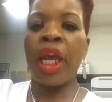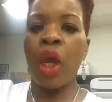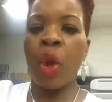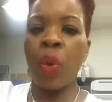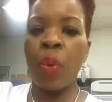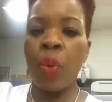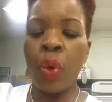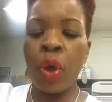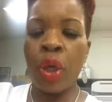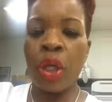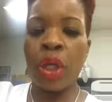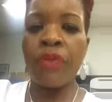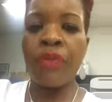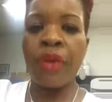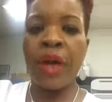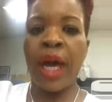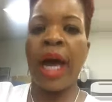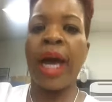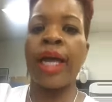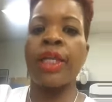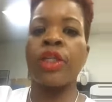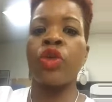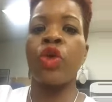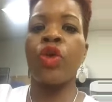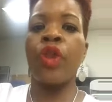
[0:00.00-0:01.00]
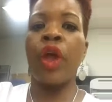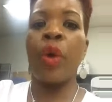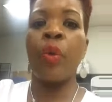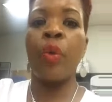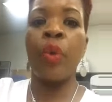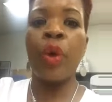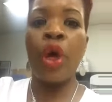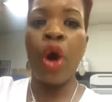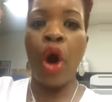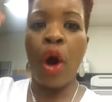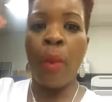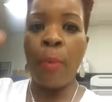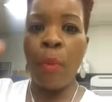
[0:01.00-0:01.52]
and will of God so that
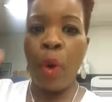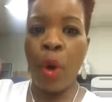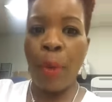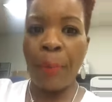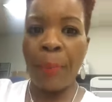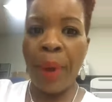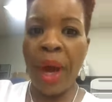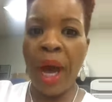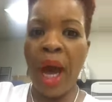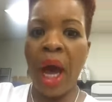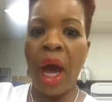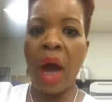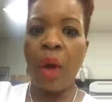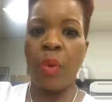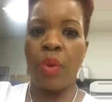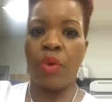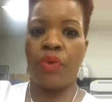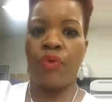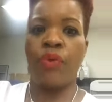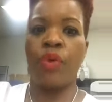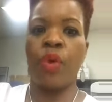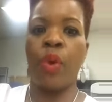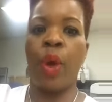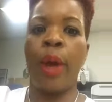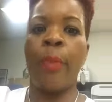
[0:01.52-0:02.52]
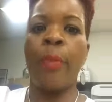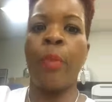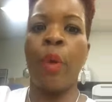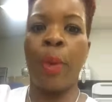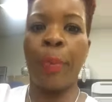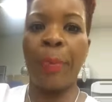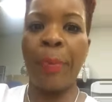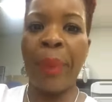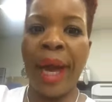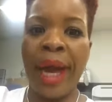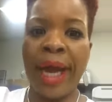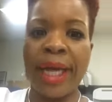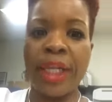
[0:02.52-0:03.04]
we are more powerful and more
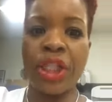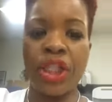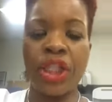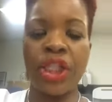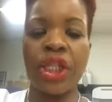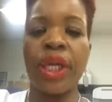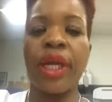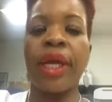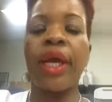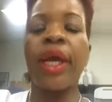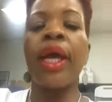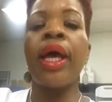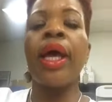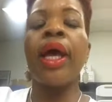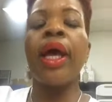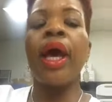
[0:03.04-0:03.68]
passionate